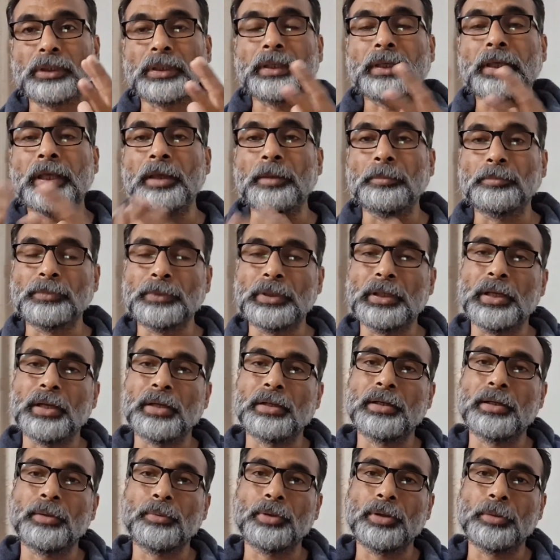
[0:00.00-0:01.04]
game they are
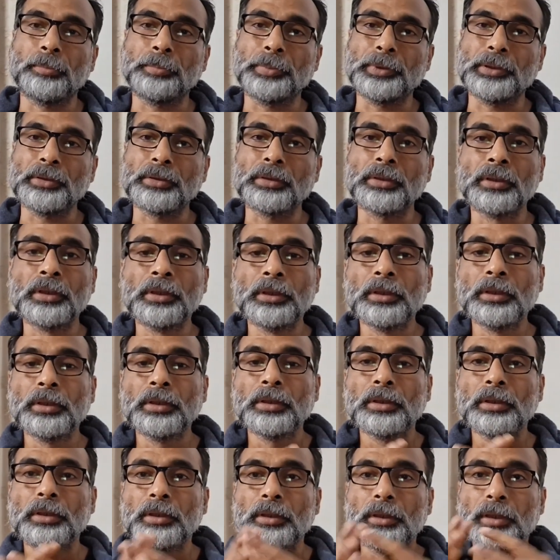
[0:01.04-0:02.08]
developing.
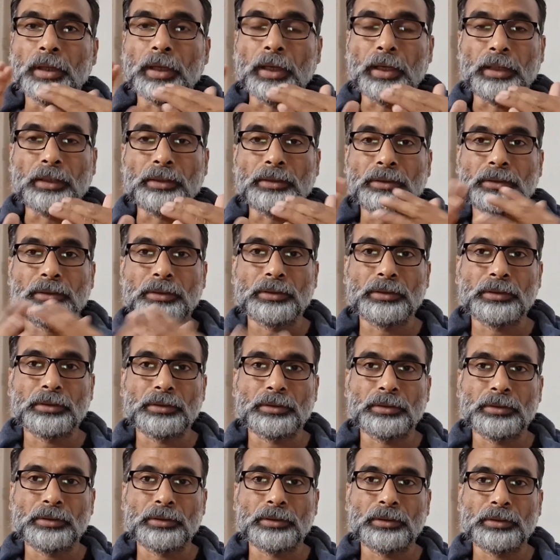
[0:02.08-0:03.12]
And
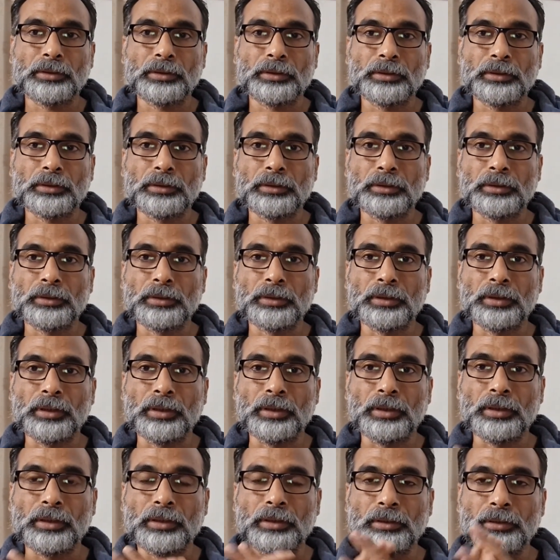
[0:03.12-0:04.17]

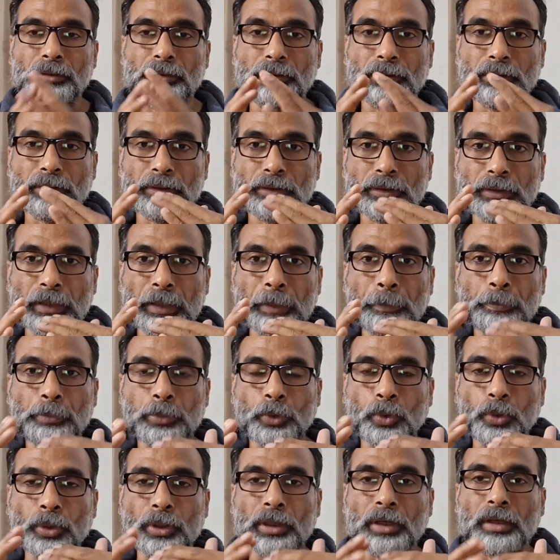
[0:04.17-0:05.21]
a
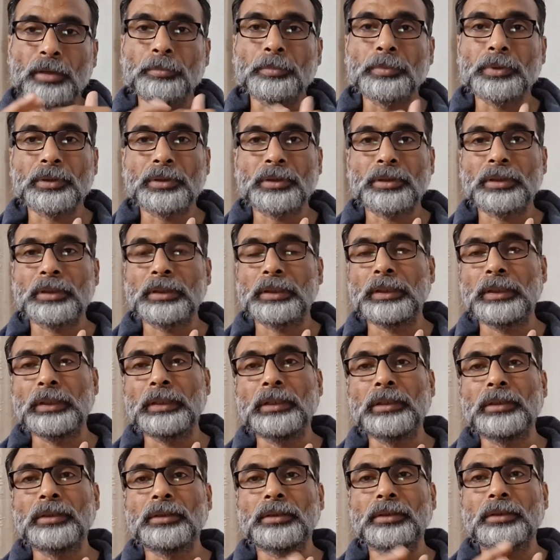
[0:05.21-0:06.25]
programmer,
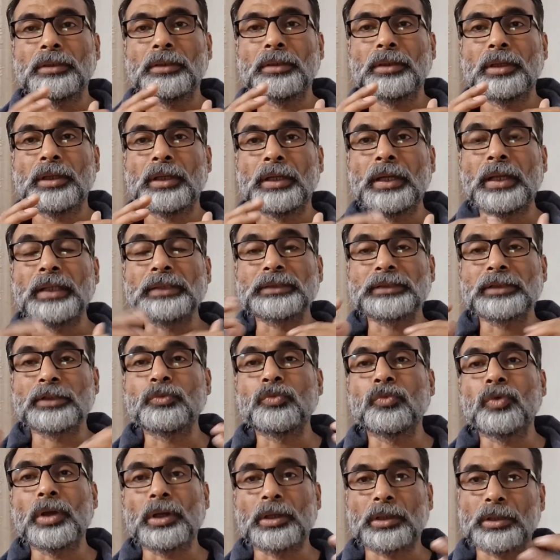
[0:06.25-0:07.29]
he
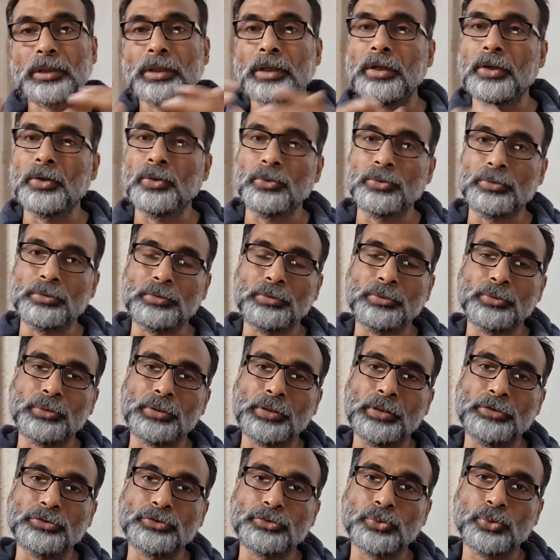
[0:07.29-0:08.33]
doesn't work alone.
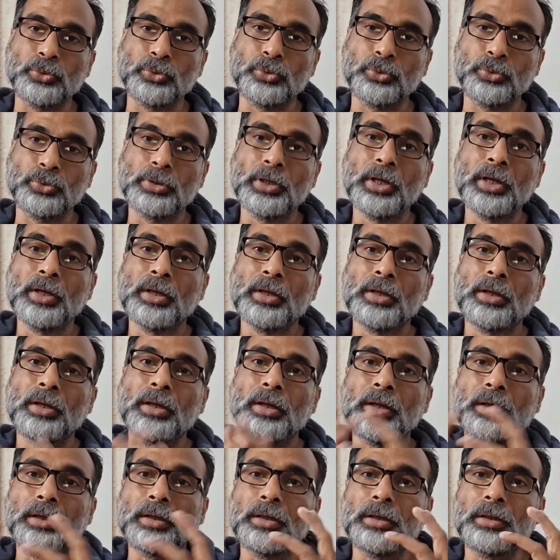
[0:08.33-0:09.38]
Okay, so
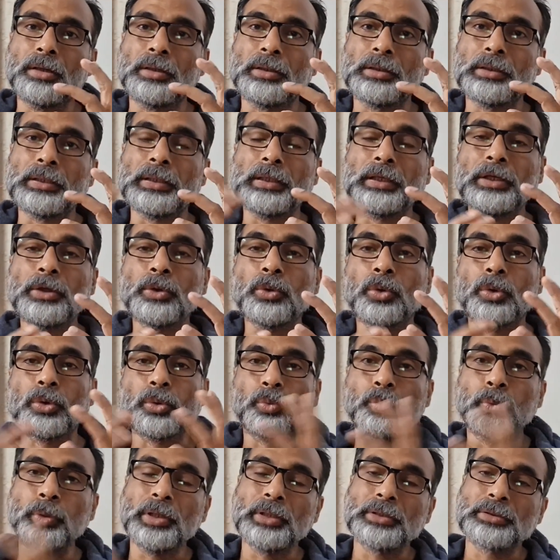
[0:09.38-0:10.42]
he
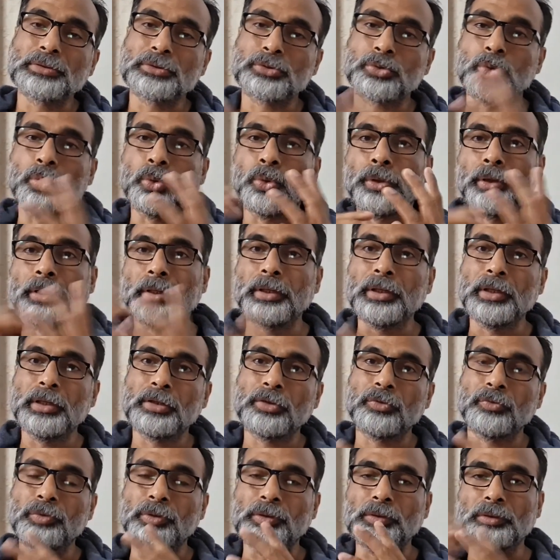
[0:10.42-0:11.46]
always
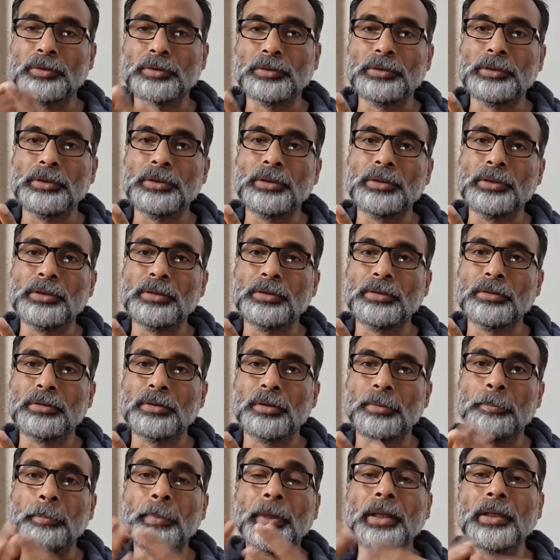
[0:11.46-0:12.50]
coordinate with the
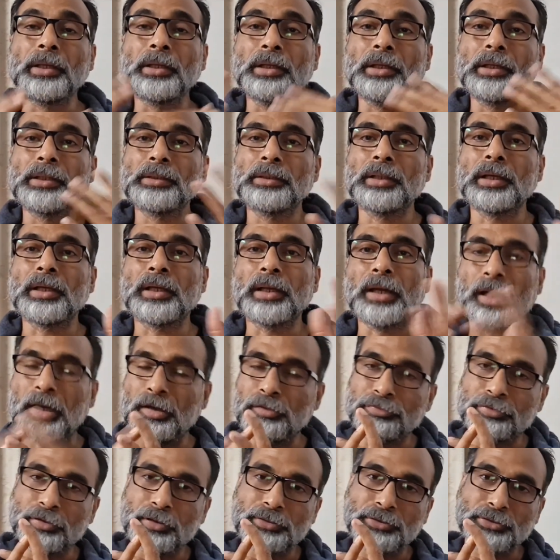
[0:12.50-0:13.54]
mainly the
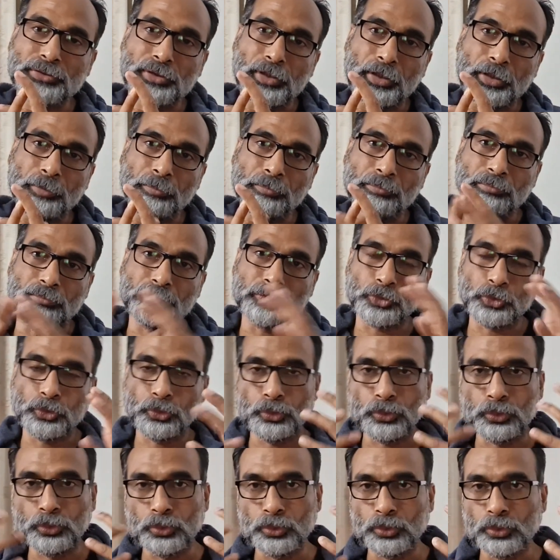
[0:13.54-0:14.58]
graphics team
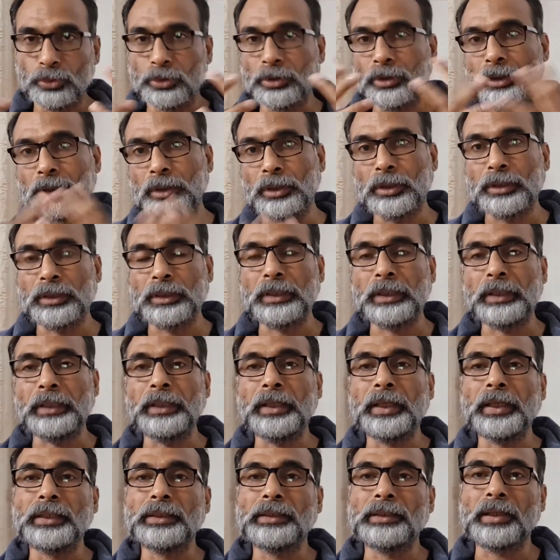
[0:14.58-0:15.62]
to
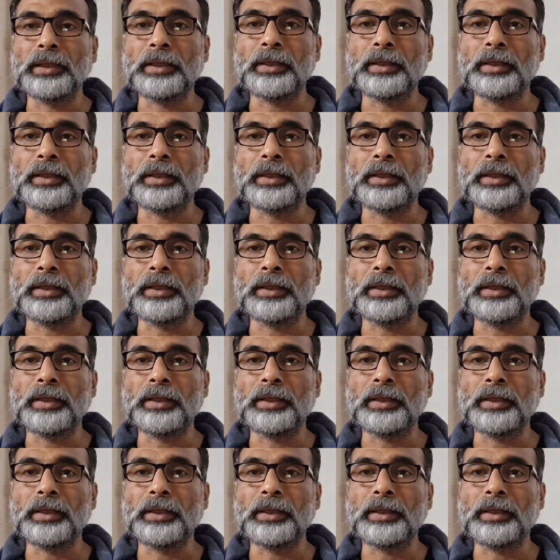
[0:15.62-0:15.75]
create the